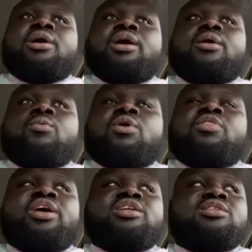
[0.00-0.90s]
But
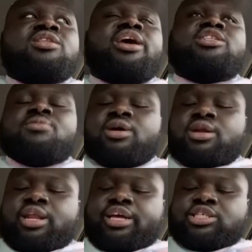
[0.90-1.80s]
whether it's next
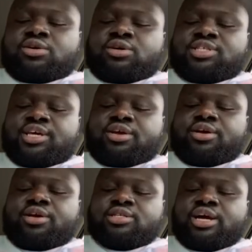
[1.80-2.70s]
month, next year, or ten
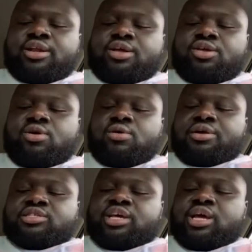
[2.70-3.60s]
years later, you're going
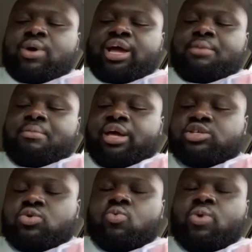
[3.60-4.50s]
to understand why he
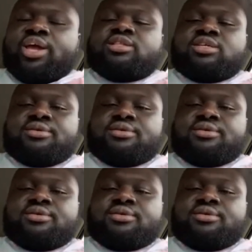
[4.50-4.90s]
made you wait.